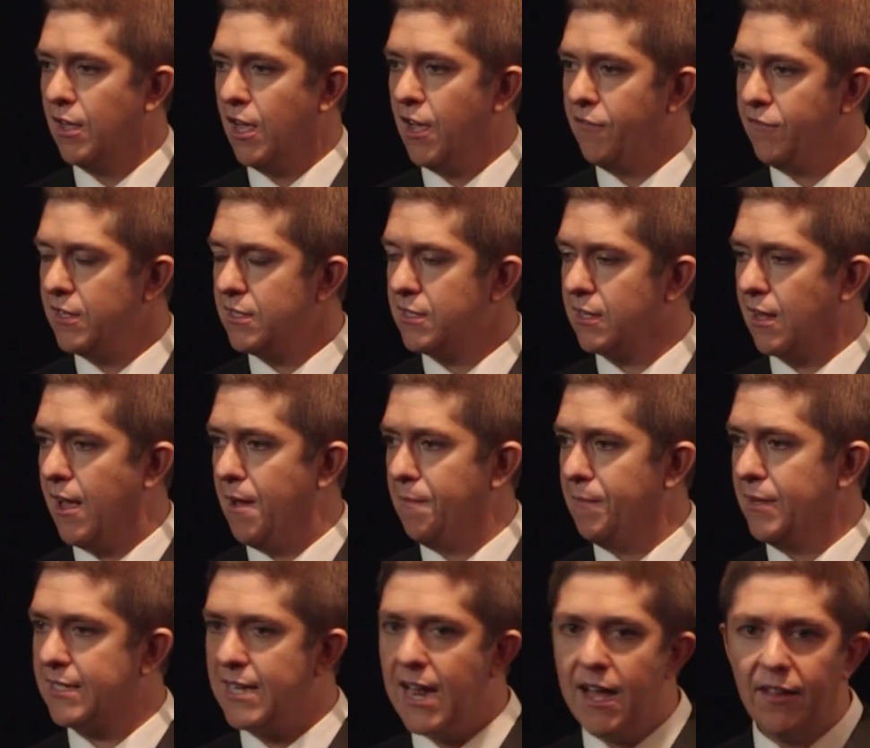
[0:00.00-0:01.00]
of Islam.
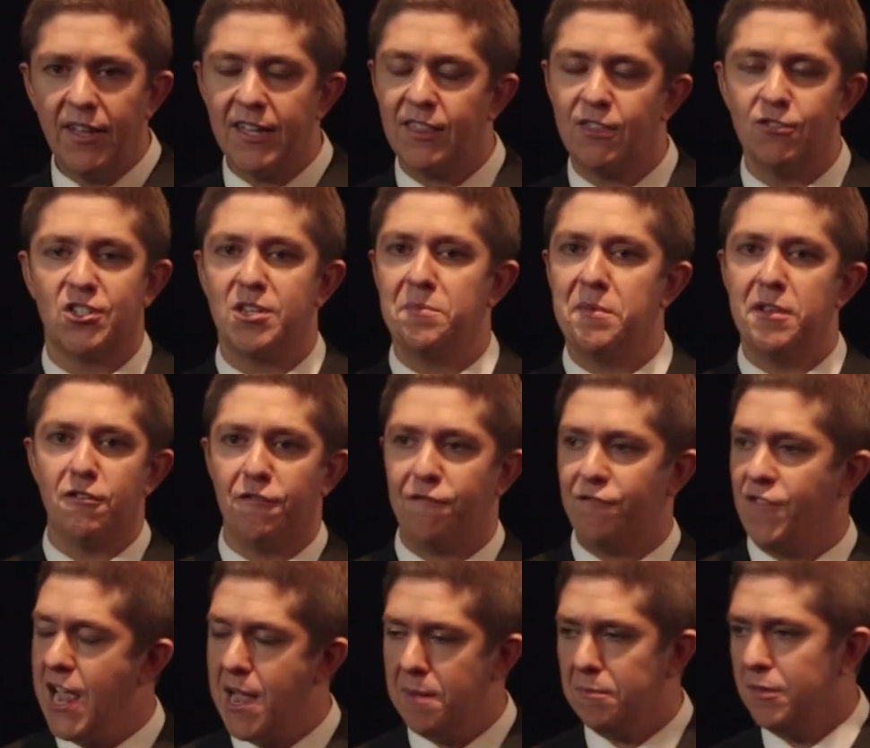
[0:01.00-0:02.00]
It's not like there's some other
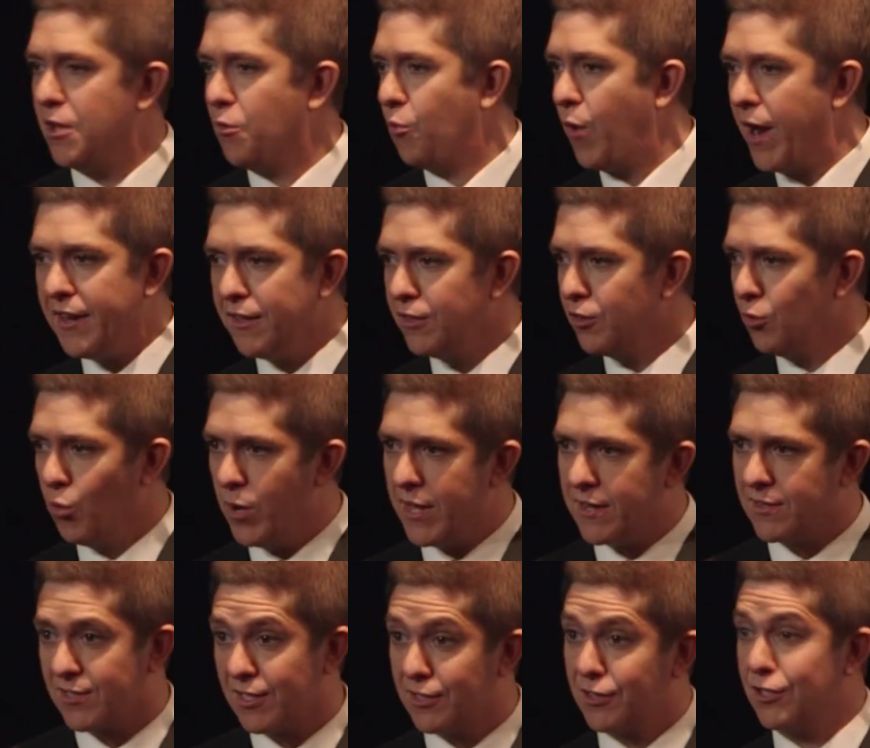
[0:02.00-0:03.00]
family waiting in the
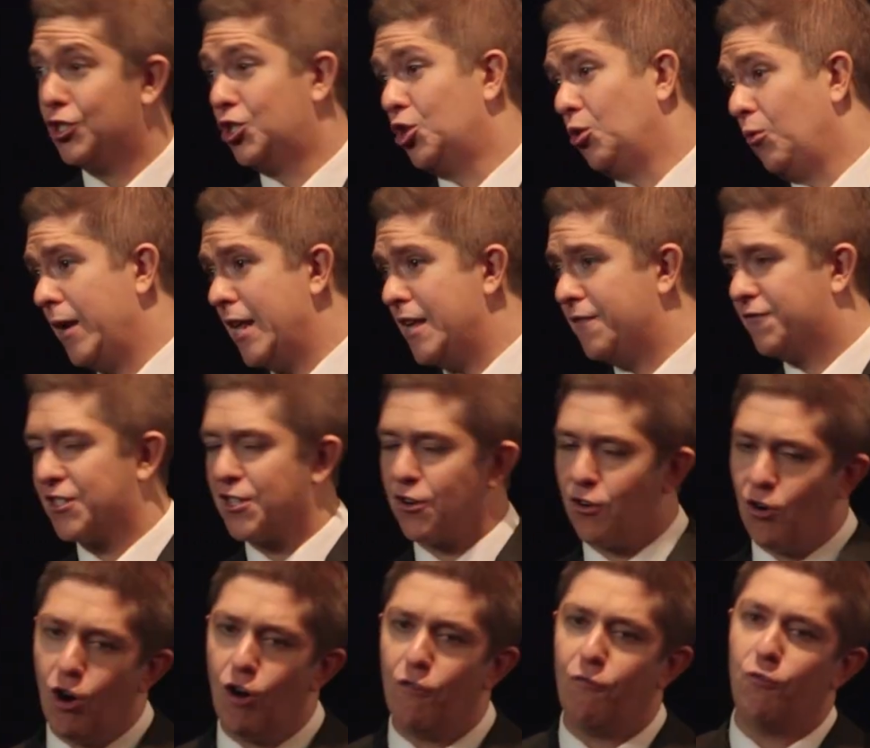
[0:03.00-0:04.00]
wings, like the Sharifs that are
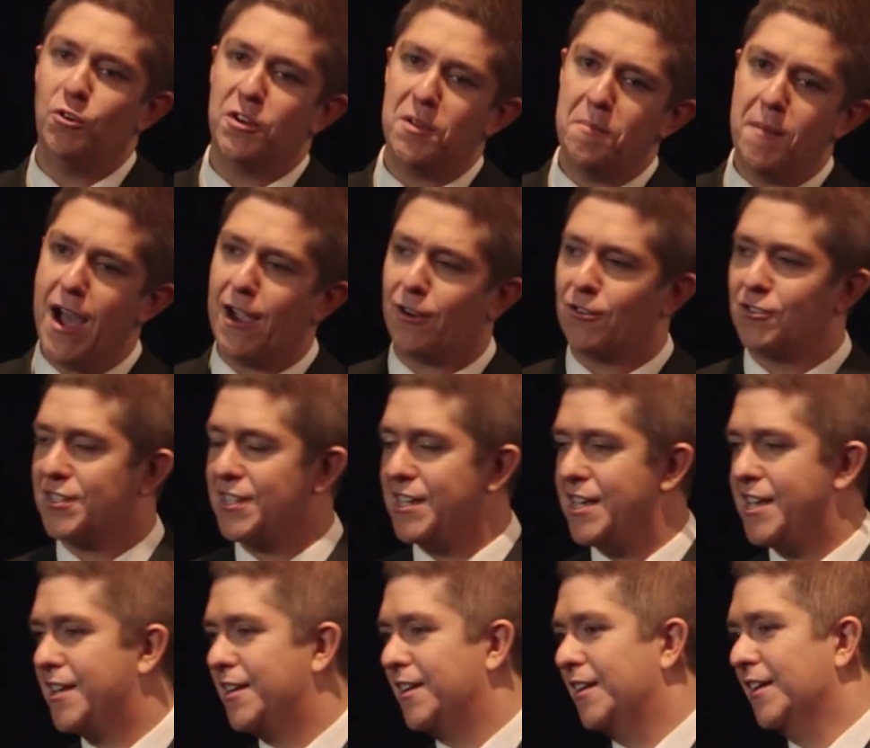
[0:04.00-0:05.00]
all for
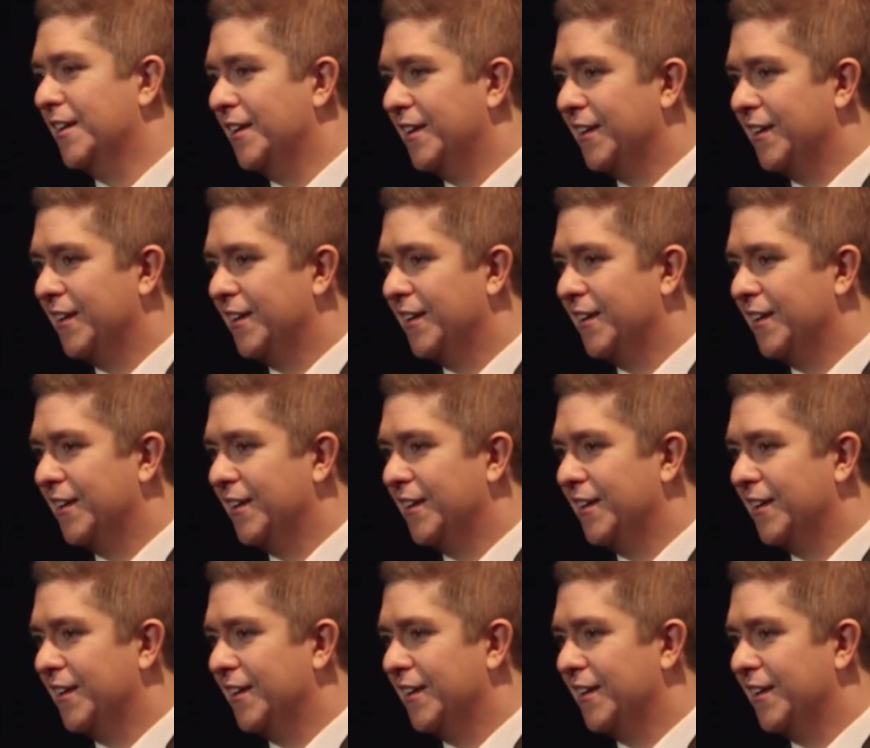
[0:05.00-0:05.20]
democracy and